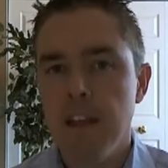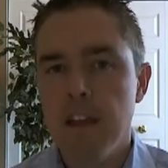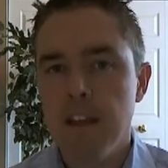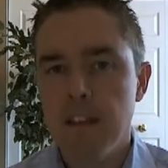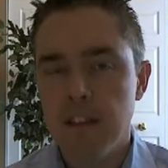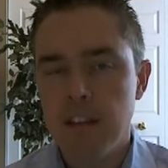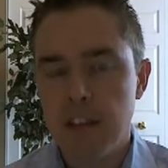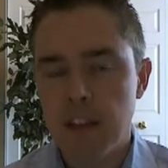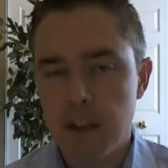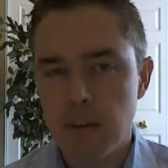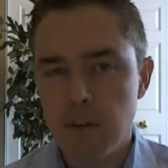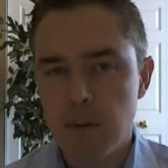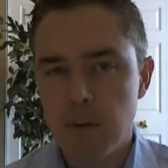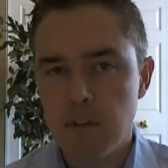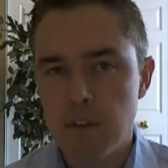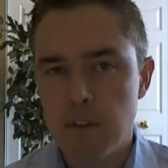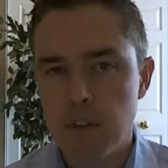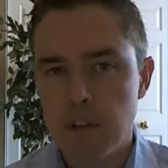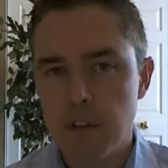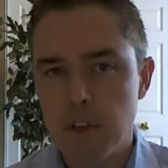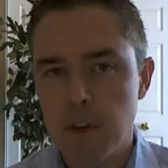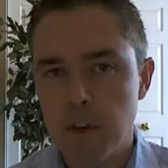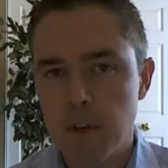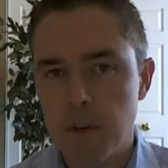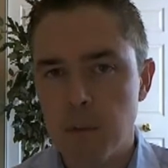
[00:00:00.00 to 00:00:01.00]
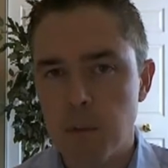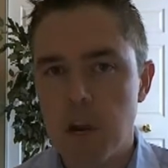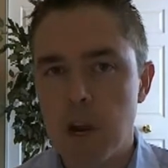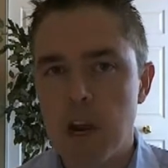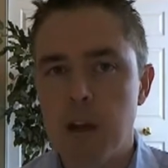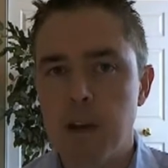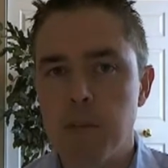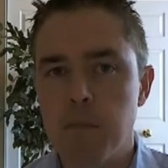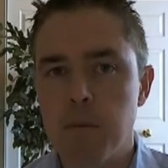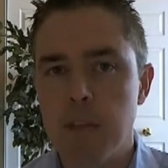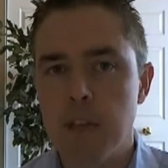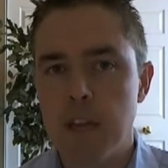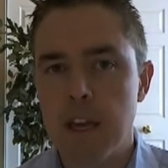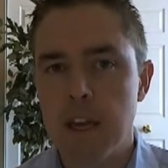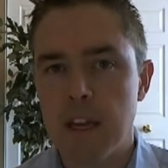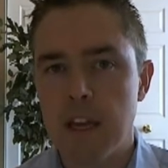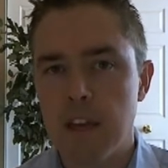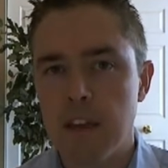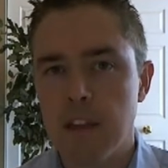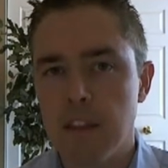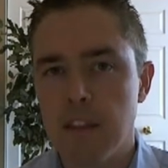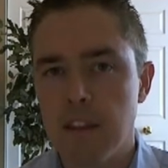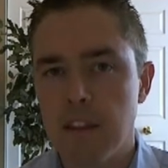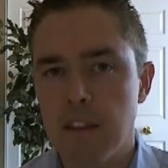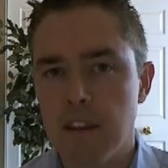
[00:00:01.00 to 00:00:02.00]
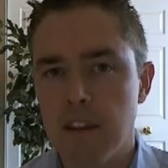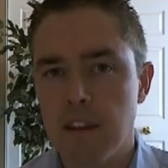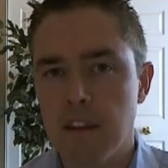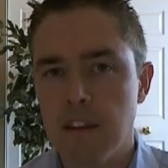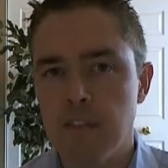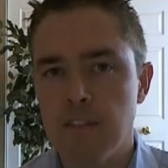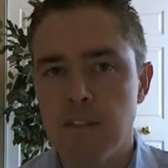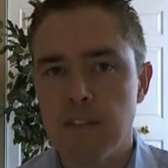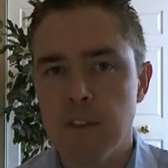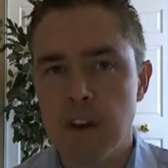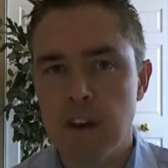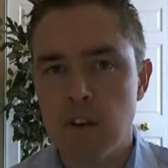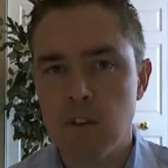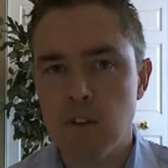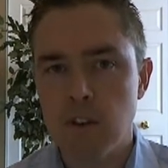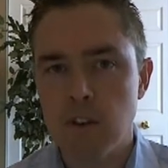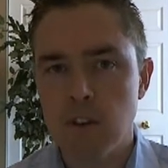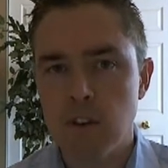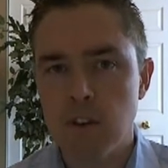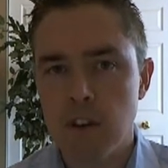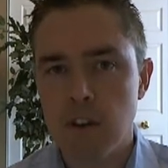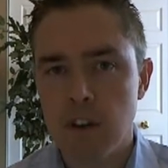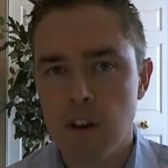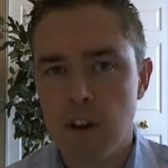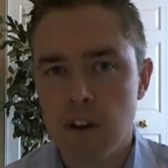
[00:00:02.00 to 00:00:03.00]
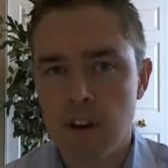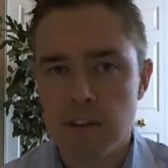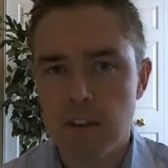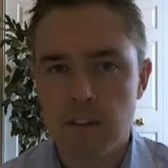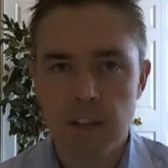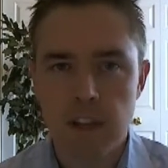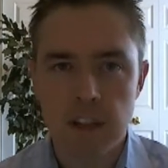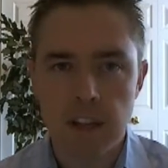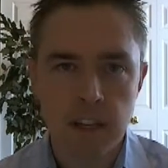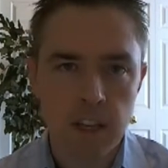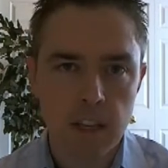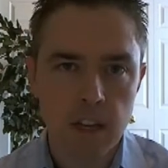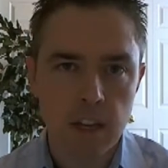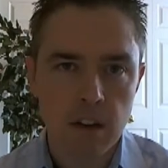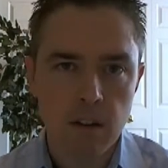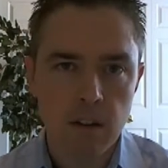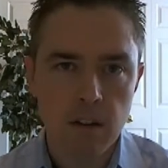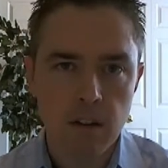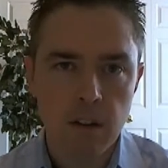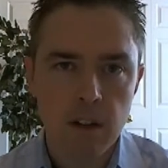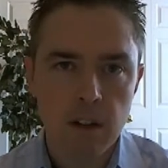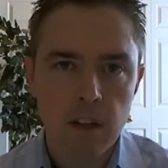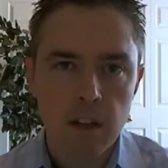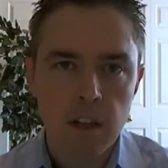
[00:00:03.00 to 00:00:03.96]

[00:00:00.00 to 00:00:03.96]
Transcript: Today we're featuring Brock Blake, the founder of Lendio.